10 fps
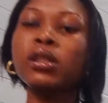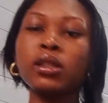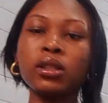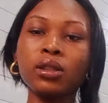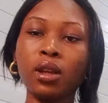to
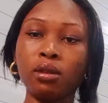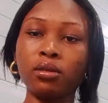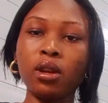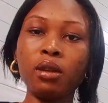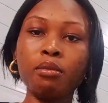eat
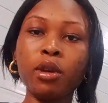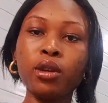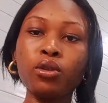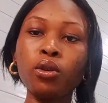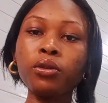now, I may
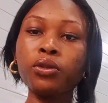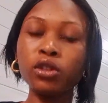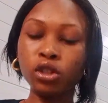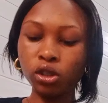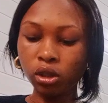not
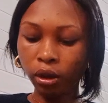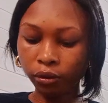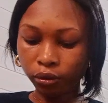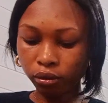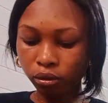finish that
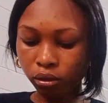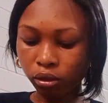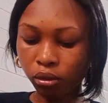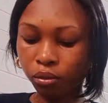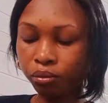food.
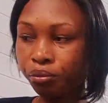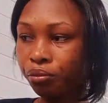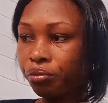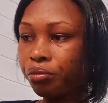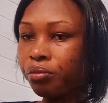So
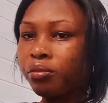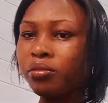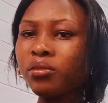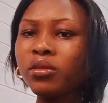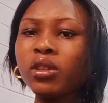
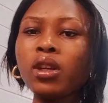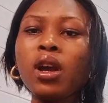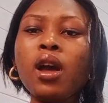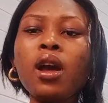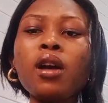
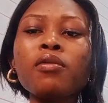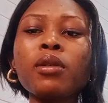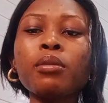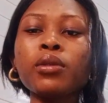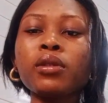I have
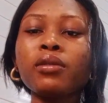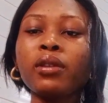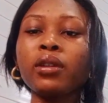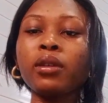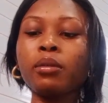my
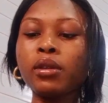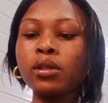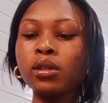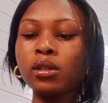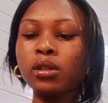
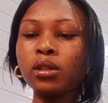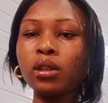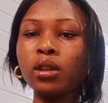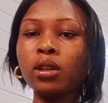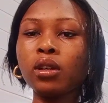multivitamins to
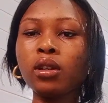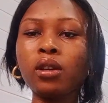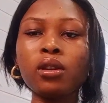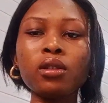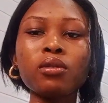take.
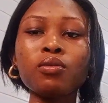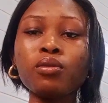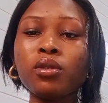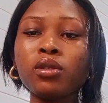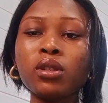I have
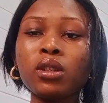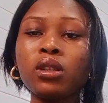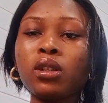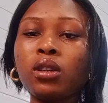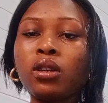once a
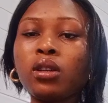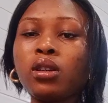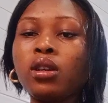day.